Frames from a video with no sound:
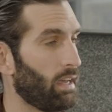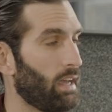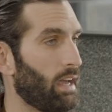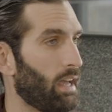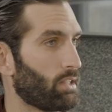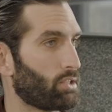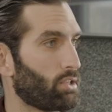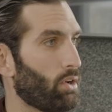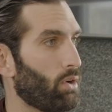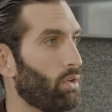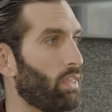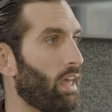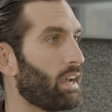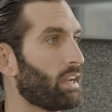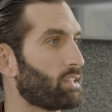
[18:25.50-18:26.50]
And so
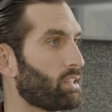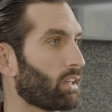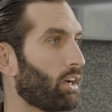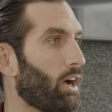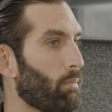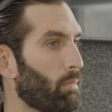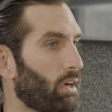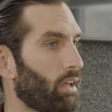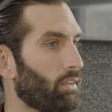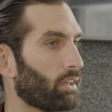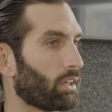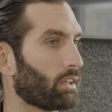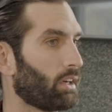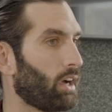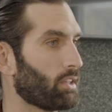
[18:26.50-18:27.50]
then it's incumbent on the
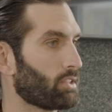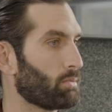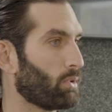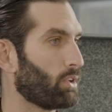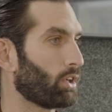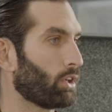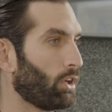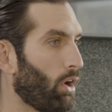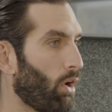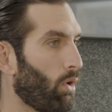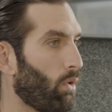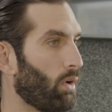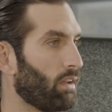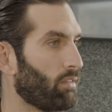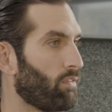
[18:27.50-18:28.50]
customer to
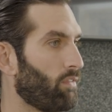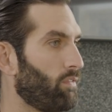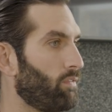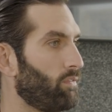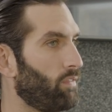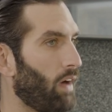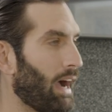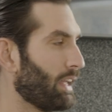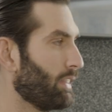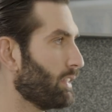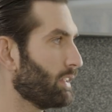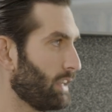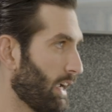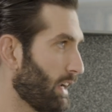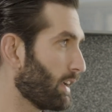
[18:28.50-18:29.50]
go and find
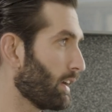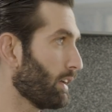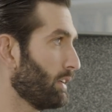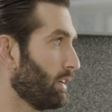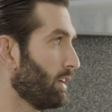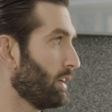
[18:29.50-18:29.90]
the data,